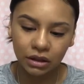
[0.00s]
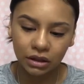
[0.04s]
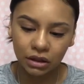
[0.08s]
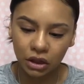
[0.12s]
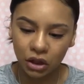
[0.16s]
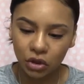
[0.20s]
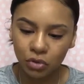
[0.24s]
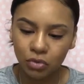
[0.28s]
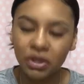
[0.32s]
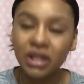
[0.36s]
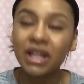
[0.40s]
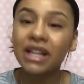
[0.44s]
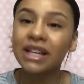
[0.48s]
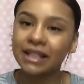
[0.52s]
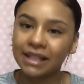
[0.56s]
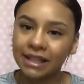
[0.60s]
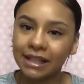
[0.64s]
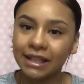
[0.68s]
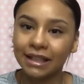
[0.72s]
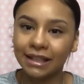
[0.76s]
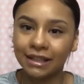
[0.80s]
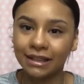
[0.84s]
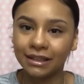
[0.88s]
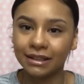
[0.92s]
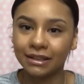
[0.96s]
Because we in
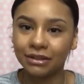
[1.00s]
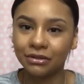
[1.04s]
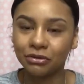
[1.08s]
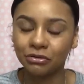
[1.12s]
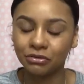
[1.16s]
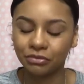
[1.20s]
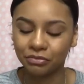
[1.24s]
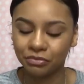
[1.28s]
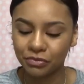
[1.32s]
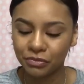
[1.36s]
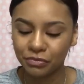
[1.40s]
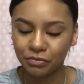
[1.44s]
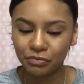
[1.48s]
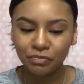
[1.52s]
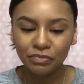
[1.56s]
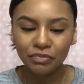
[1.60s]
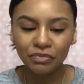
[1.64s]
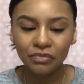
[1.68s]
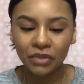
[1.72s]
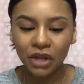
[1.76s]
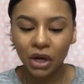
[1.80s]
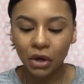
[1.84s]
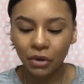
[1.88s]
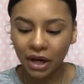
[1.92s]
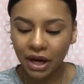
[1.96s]
here.
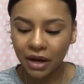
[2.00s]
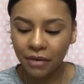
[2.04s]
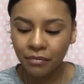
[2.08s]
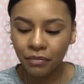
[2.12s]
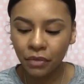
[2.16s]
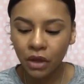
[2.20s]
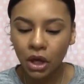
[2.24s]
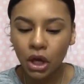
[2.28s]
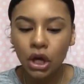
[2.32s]
Okay?